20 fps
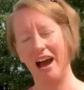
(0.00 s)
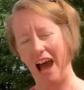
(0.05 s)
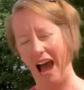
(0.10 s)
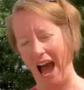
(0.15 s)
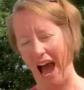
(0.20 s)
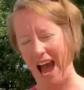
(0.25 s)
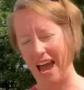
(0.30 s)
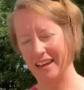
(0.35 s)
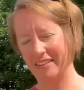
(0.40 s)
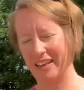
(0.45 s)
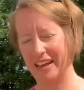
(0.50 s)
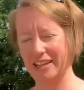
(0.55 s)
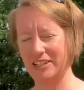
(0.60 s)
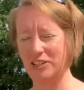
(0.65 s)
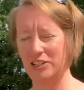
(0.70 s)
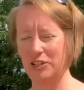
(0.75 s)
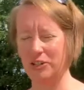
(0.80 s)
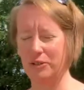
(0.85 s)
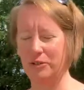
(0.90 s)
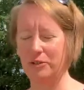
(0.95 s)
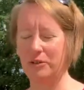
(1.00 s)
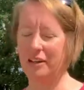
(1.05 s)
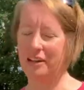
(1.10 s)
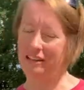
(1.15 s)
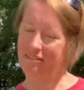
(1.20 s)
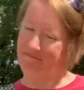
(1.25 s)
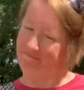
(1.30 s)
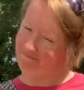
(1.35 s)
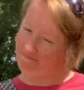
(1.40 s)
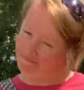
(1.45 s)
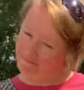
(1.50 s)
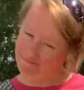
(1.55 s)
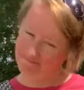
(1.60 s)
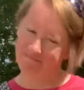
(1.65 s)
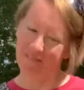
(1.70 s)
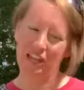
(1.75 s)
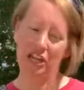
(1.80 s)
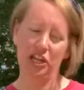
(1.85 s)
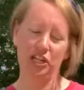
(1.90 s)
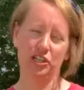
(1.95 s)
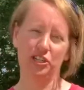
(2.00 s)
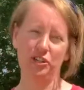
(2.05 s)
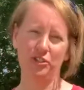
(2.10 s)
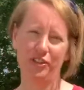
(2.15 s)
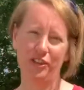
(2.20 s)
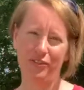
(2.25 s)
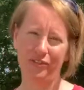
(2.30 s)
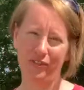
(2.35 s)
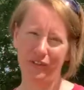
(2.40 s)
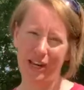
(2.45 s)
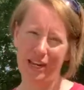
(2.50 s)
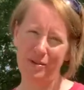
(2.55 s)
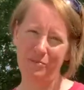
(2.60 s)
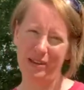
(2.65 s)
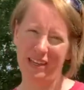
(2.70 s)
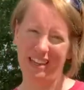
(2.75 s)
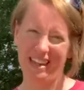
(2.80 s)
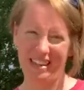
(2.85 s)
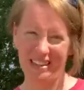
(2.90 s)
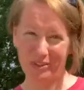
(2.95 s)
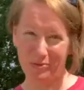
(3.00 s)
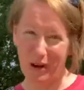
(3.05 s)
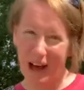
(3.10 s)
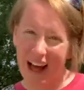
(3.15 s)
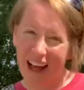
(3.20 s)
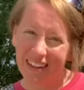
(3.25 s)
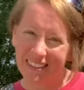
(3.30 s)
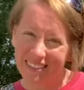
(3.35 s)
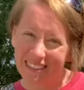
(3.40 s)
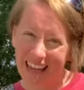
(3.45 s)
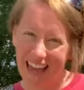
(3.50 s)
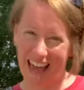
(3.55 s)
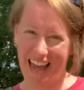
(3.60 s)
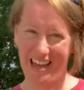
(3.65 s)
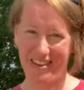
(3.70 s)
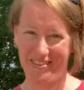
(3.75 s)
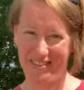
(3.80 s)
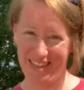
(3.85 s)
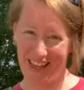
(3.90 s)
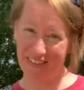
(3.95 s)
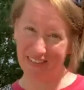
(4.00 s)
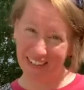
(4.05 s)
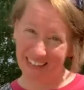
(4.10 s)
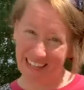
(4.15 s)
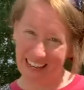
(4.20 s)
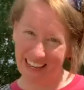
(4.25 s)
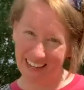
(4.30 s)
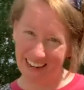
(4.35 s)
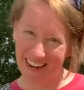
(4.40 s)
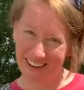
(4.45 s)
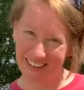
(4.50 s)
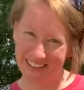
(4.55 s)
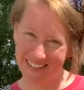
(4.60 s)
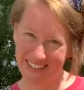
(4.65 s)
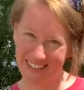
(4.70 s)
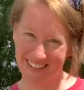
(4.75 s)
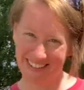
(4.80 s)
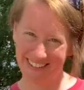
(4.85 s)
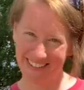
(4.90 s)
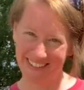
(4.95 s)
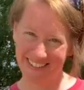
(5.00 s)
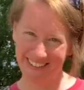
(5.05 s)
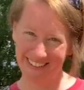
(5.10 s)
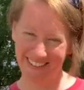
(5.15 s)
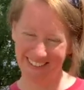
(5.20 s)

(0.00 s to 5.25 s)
I like to do the free because, well, I have 7 kiddos. In